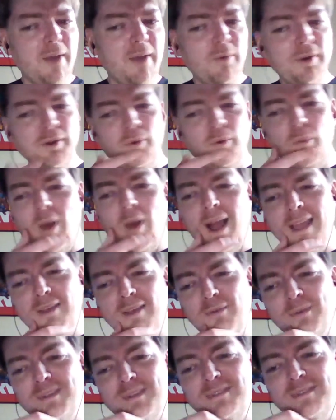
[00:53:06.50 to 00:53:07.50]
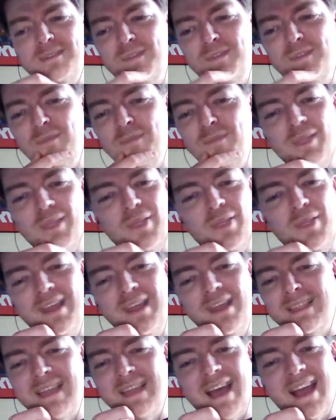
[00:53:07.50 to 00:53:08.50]
wonder why you would
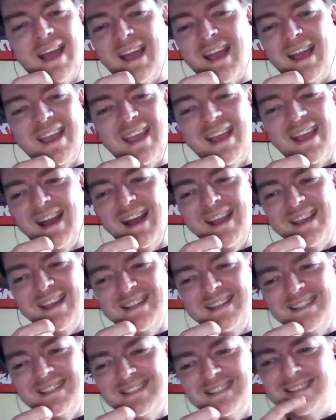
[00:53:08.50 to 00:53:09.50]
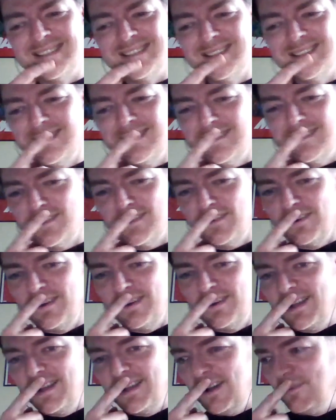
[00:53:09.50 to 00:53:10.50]
think that. I
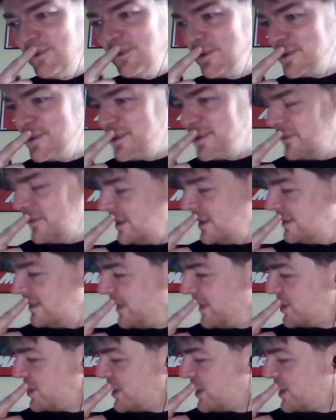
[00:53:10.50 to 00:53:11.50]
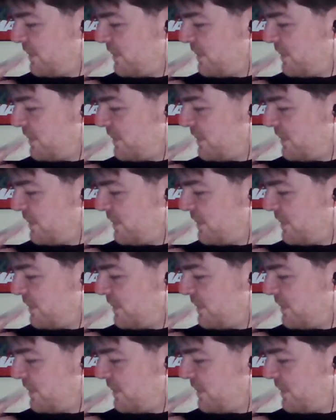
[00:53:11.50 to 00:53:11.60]
certain covers of convention